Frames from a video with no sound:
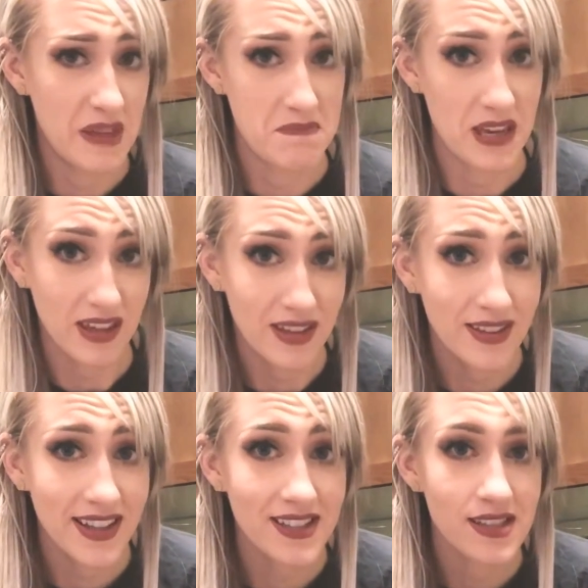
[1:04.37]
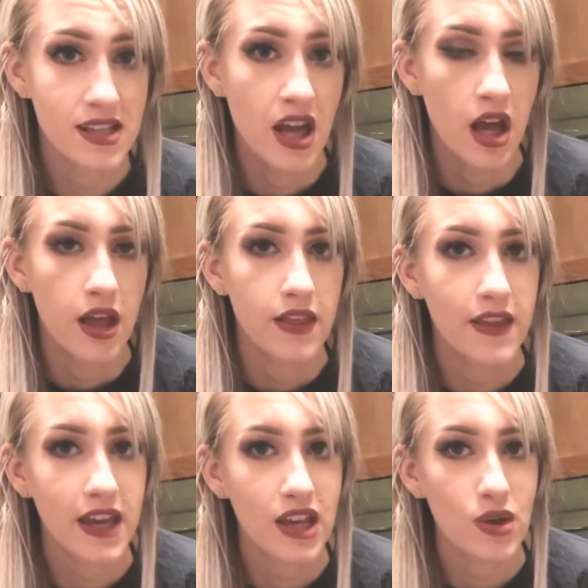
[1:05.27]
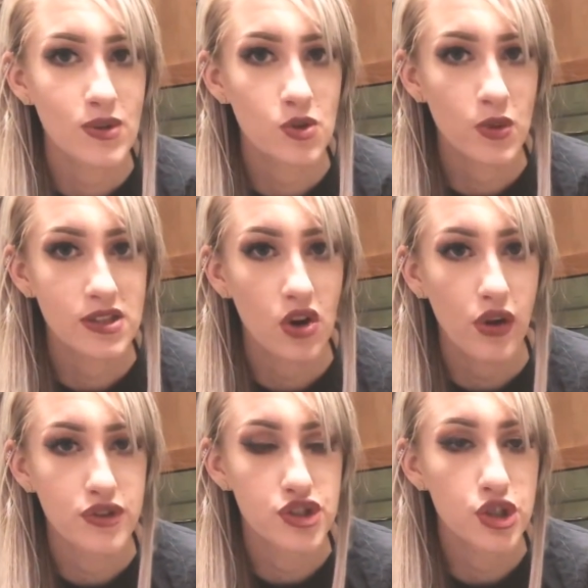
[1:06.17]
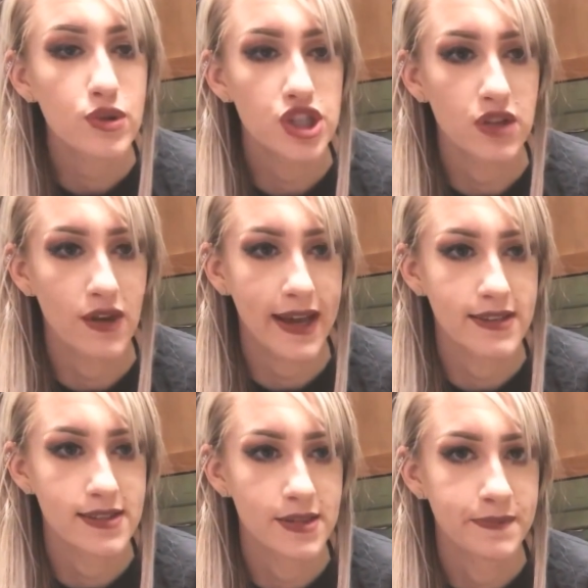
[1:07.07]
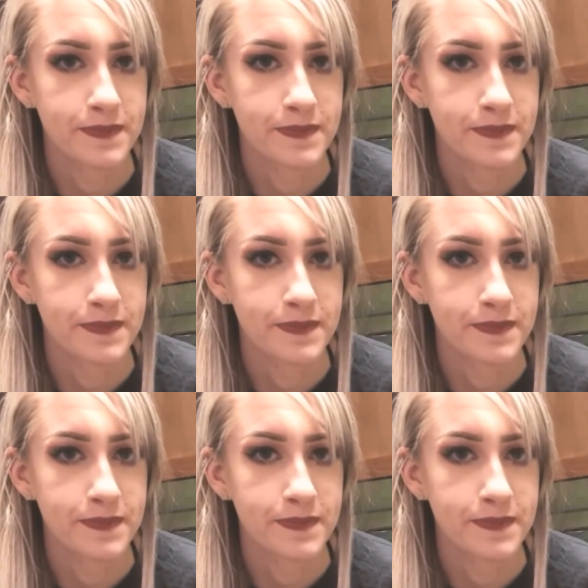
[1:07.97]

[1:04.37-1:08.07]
them making this. They used what's called sushi rice.